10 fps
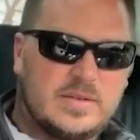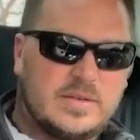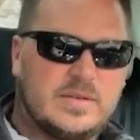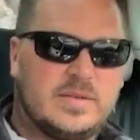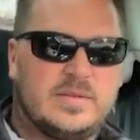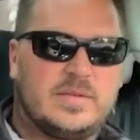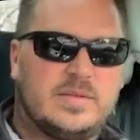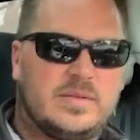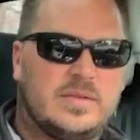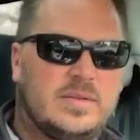
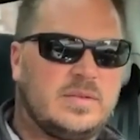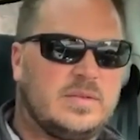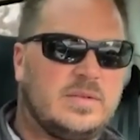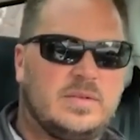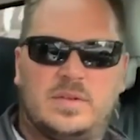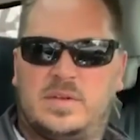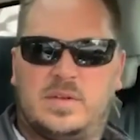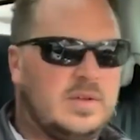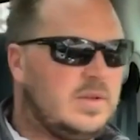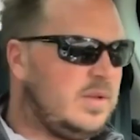
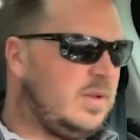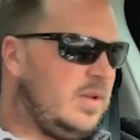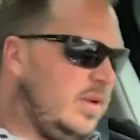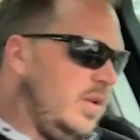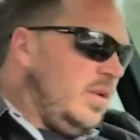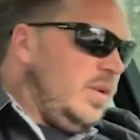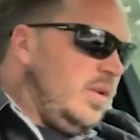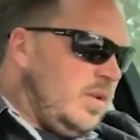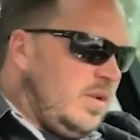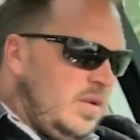
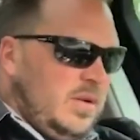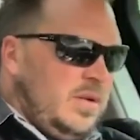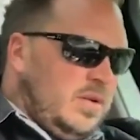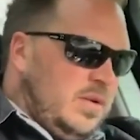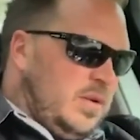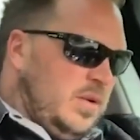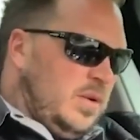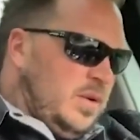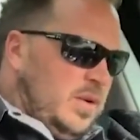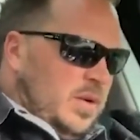
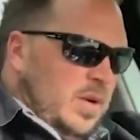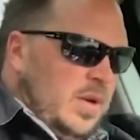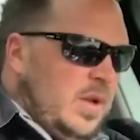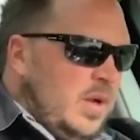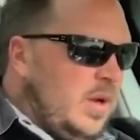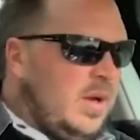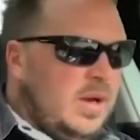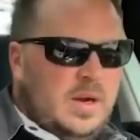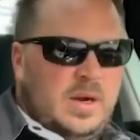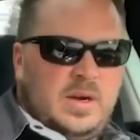
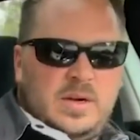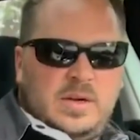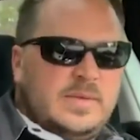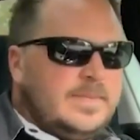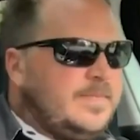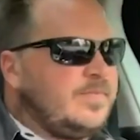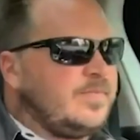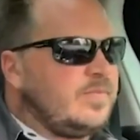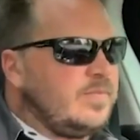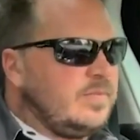
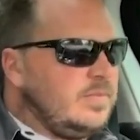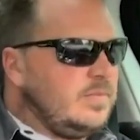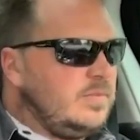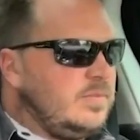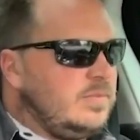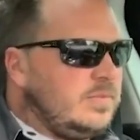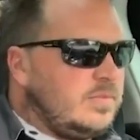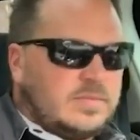(silent)